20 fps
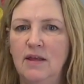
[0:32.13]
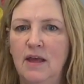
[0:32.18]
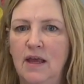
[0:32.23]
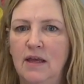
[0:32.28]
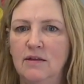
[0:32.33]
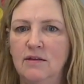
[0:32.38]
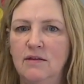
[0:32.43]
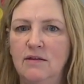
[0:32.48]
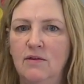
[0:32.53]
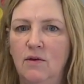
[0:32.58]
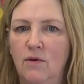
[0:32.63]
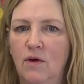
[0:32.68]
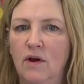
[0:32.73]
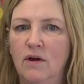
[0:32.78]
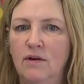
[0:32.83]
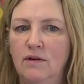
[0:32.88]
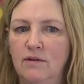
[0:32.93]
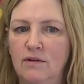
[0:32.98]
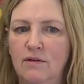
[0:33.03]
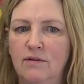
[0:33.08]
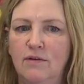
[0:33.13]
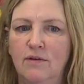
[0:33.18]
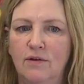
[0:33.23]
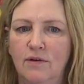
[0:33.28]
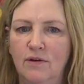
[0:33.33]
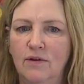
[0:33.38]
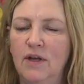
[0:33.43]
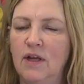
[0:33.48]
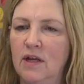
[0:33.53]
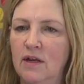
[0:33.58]
and so our
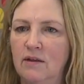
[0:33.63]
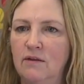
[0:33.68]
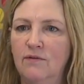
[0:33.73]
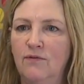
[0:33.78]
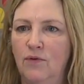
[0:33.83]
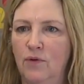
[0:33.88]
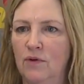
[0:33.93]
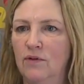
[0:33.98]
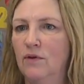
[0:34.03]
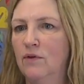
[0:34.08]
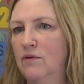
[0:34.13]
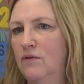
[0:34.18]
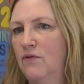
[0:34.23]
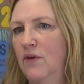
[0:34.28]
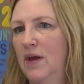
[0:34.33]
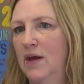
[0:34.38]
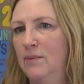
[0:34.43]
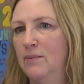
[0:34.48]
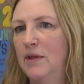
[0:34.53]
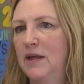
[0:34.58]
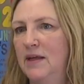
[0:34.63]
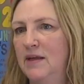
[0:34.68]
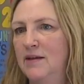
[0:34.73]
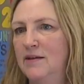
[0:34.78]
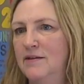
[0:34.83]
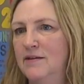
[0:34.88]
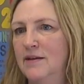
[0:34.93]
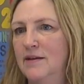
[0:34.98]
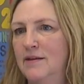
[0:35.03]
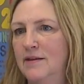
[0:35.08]
concern is for those
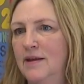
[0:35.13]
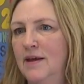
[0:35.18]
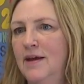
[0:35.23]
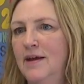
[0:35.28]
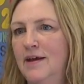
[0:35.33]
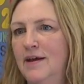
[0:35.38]
families and